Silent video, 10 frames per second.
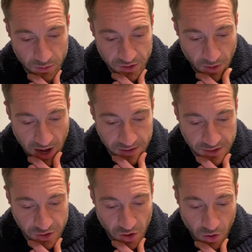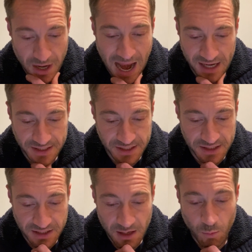So anti-shine,
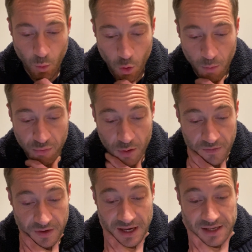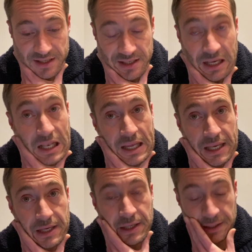anti-slip, waterproof and easy to
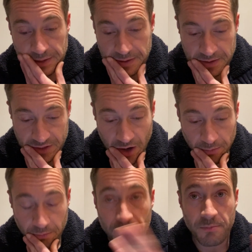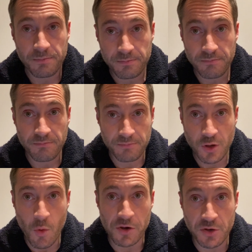clean. So
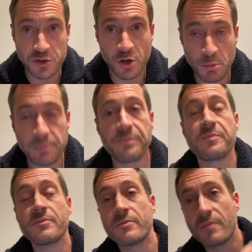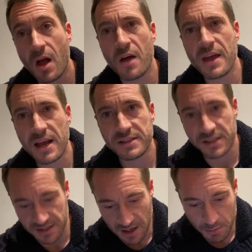come on, YouTube, are they
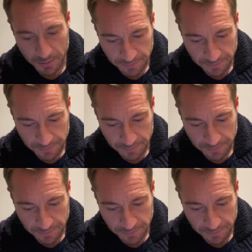anti-slip?